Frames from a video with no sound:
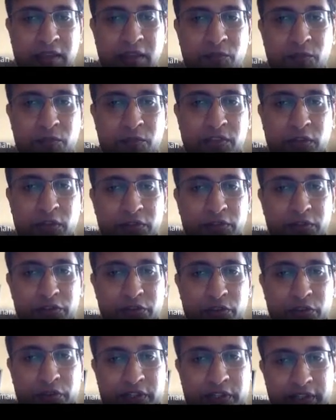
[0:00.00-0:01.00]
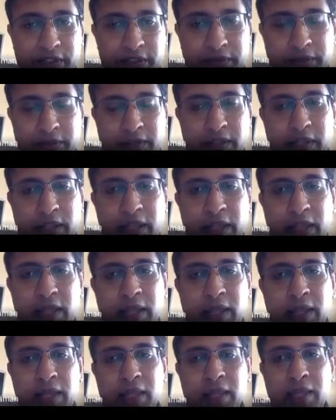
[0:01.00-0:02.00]
which is also shown here.
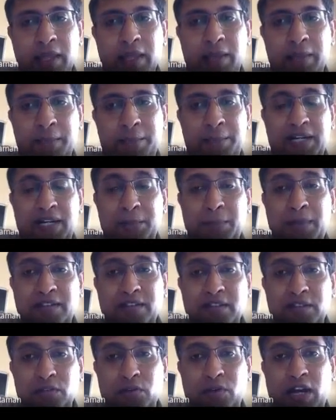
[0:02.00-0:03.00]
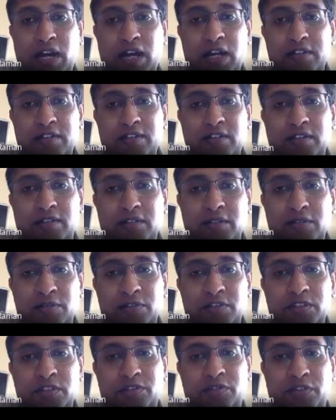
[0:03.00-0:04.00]
But imagine you have a system
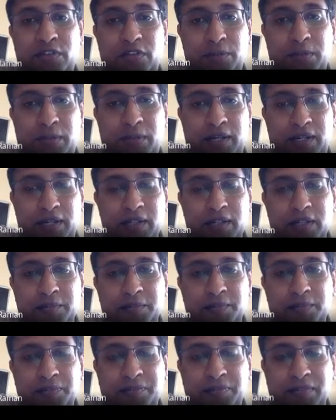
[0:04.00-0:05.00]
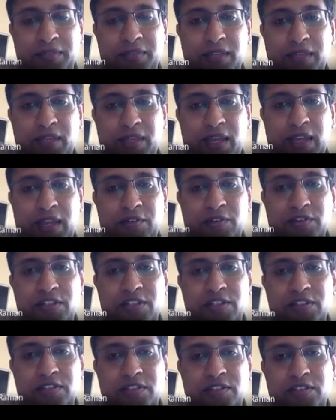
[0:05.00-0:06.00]
which is a ferromagnet, which
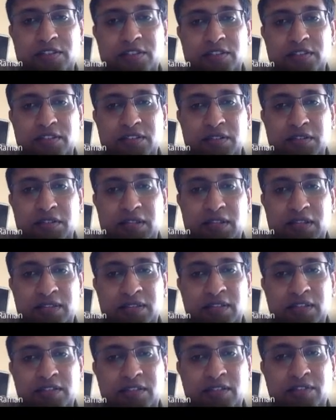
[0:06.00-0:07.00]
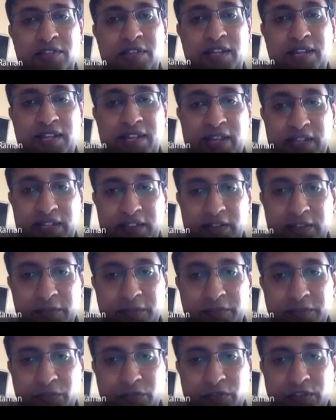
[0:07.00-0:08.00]
is essentially very reactive,
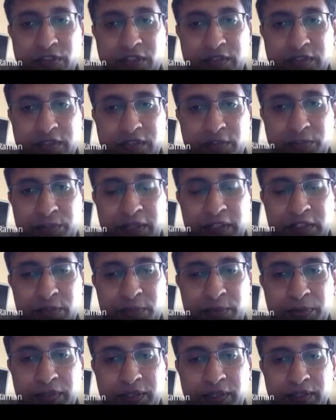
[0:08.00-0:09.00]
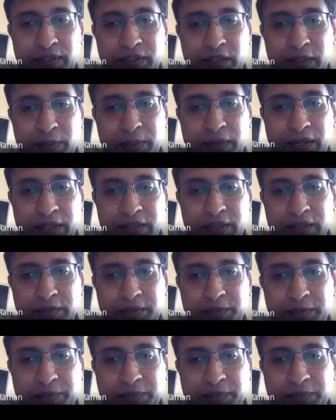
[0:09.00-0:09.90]
which has the spin split D bands.